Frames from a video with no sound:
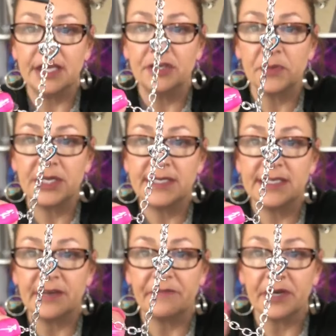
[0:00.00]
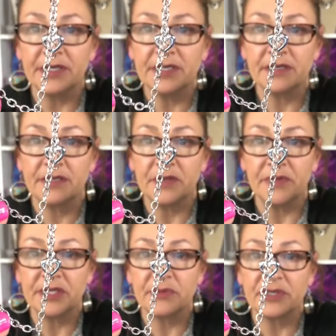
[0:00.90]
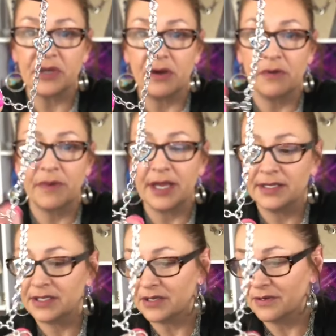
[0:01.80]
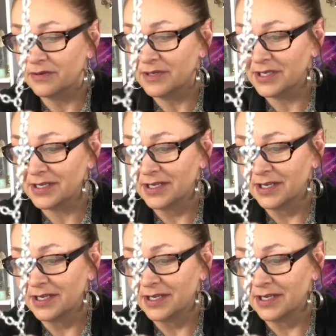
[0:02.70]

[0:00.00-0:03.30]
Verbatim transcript: Each one is different. So this one's all rhinestones.